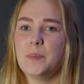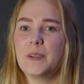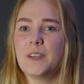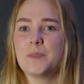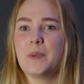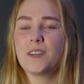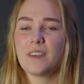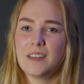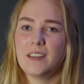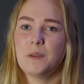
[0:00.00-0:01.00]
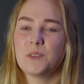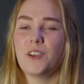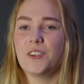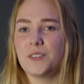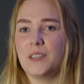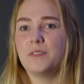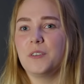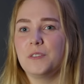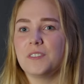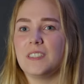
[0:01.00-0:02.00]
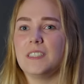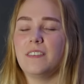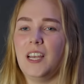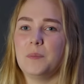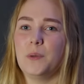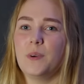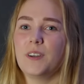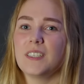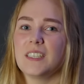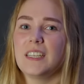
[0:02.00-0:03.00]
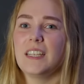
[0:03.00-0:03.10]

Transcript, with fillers: because my granddad was also involved in development work